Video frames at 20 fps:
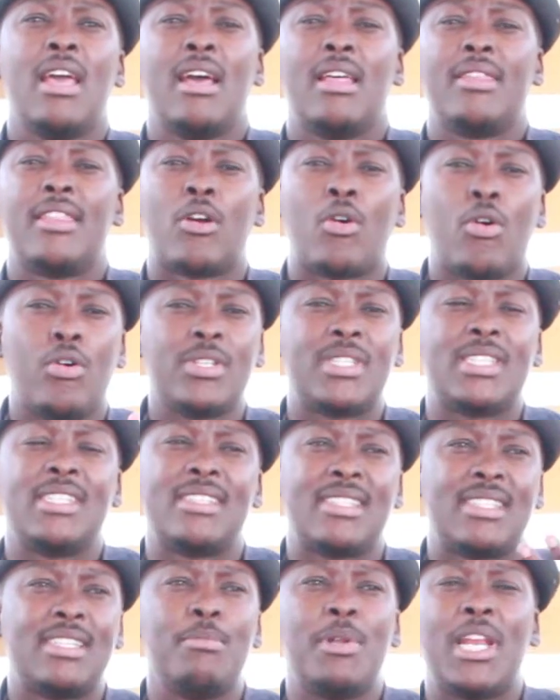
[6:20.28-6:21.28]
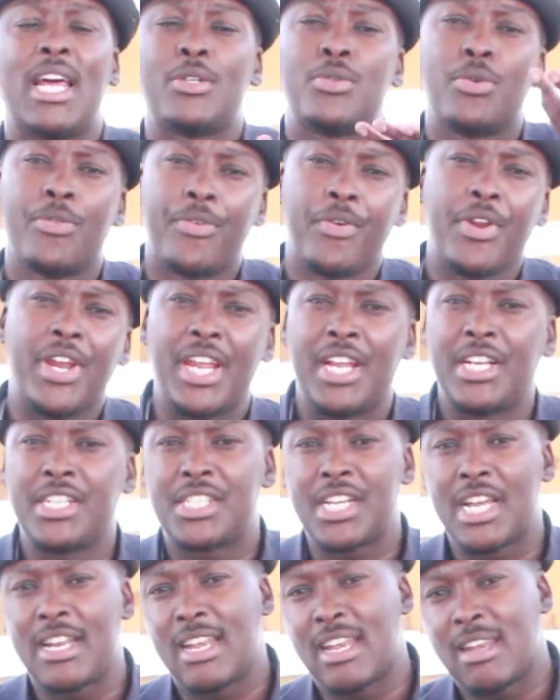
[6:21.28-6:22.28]
the cost is similar to
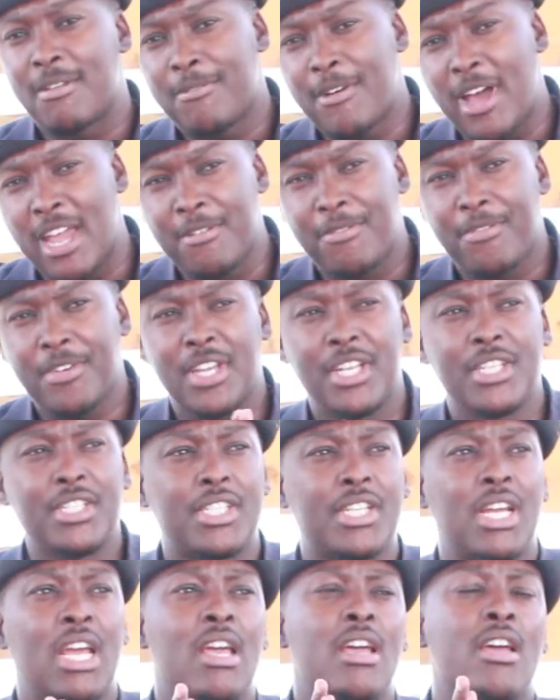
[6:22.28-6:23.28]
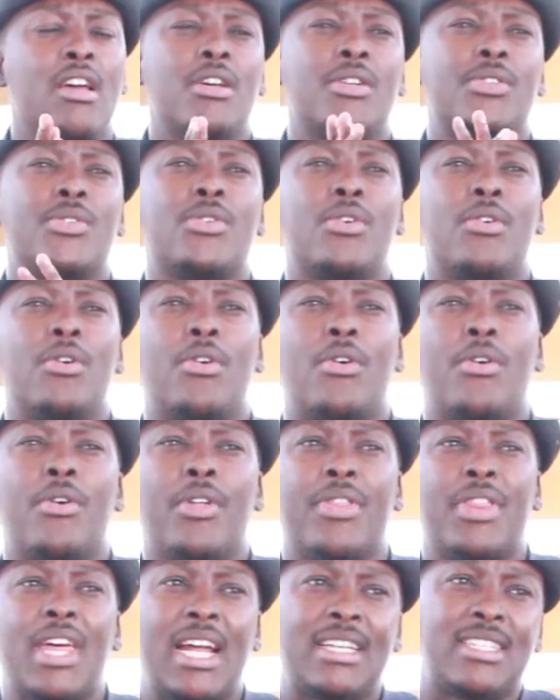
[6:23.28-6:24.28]
3-inch and 5-inch. So
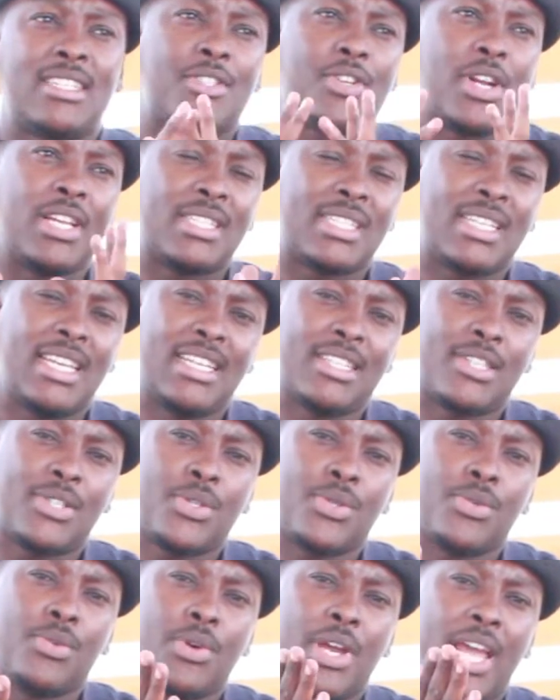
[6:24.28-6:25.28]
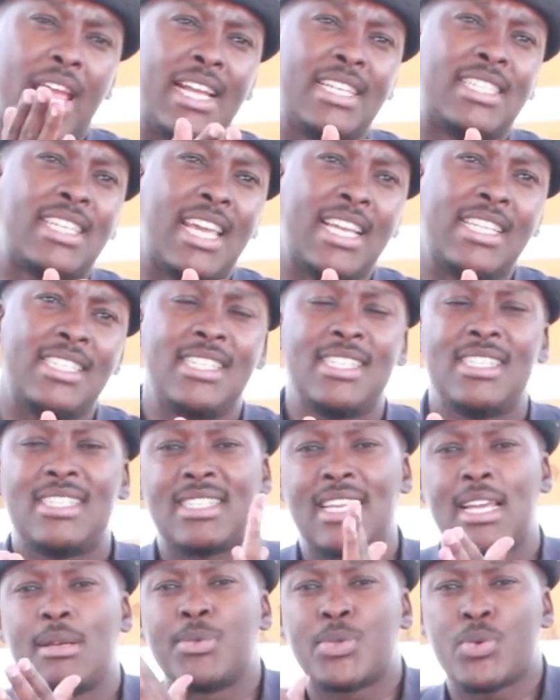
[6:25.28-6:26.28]
that translates to 8 kgs
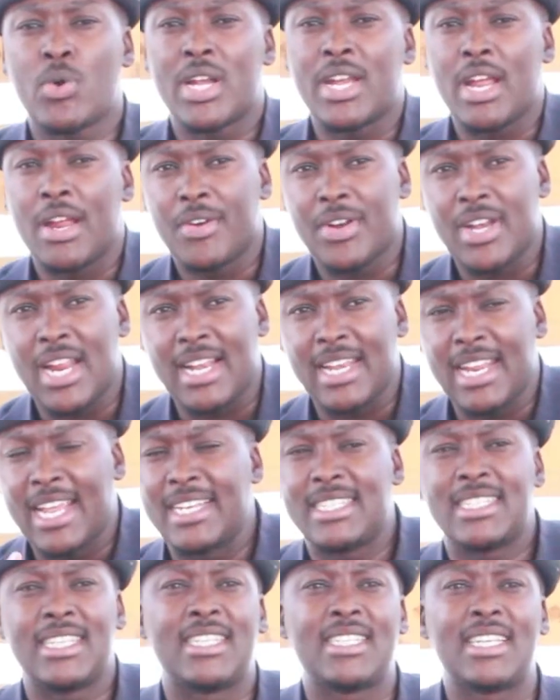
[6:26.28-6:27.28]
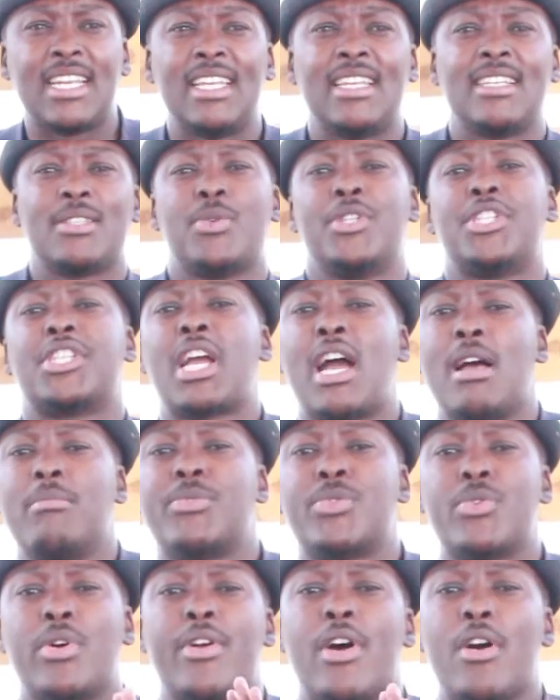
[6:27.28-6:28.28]
times 180 shillings, which
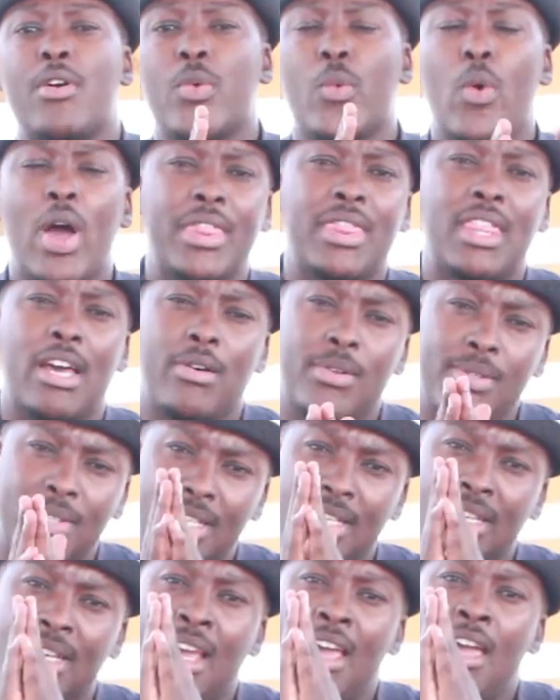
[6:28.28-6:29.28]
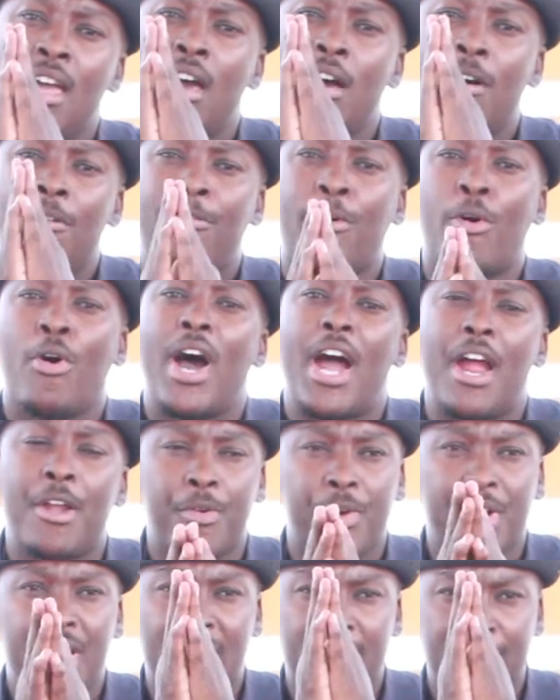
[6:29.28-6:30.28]
comes to around
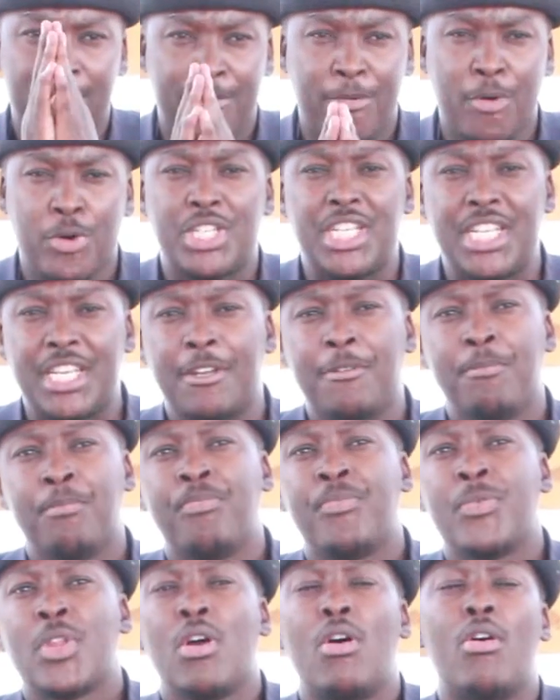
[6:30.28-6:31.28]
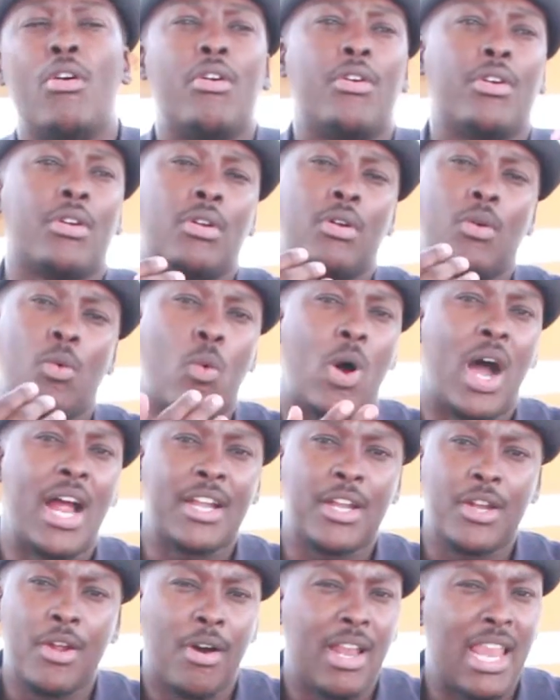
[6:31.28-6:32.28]
1,440 or
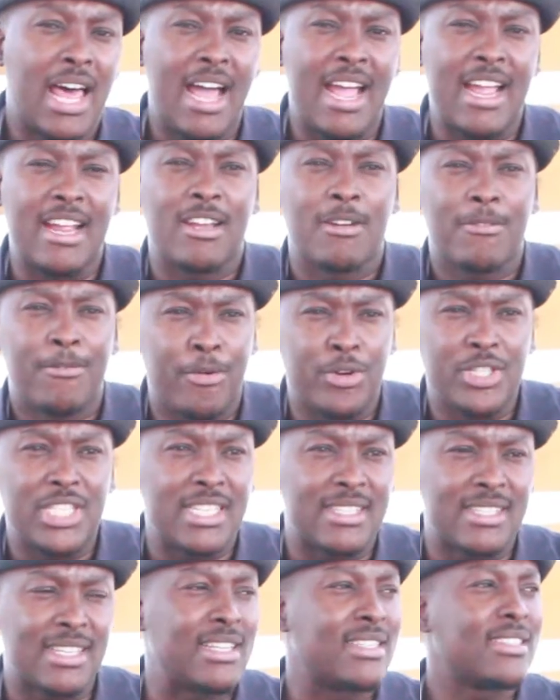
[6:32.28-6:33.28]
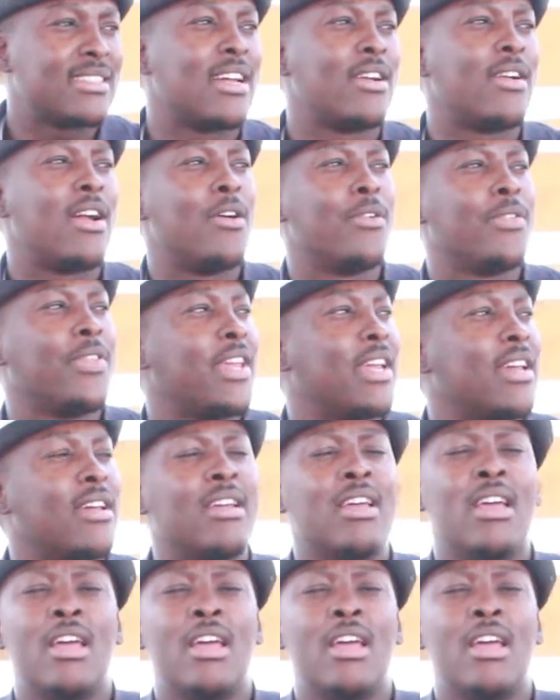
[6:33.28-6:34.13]
$1.40 around there.